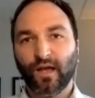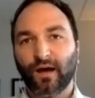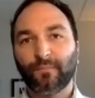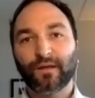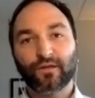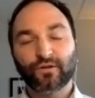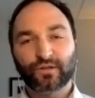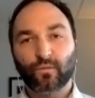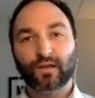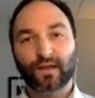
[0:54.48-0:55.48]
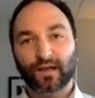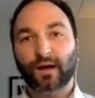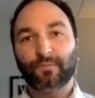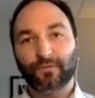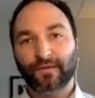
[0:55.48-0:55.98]
uh, but usually we'll get a
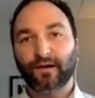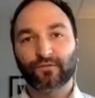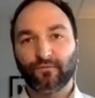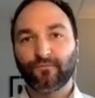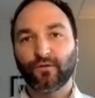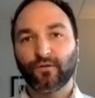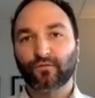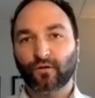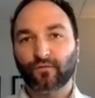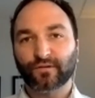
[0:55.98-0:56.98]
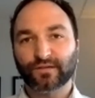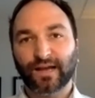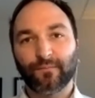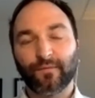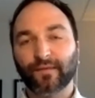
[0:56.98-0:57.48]
couple thousand views over
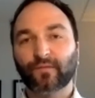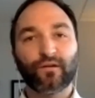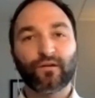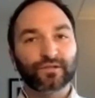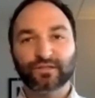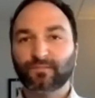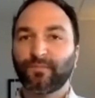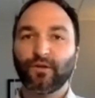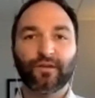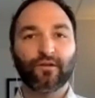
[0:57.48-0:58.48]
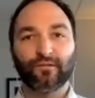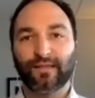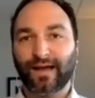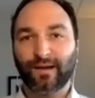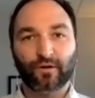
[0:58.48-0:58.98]
time. And that's where you're just building your
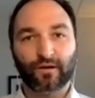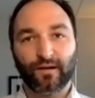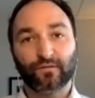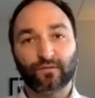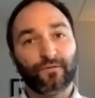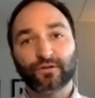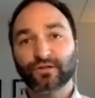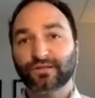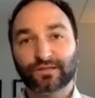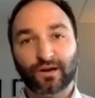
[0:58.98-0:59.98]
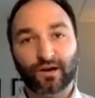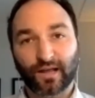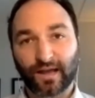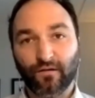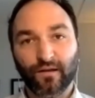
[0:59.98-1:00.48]
library. So if you're just
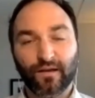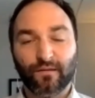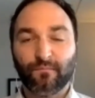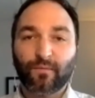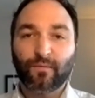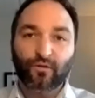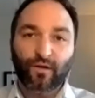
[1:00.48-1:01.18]
starting out, maybe you don't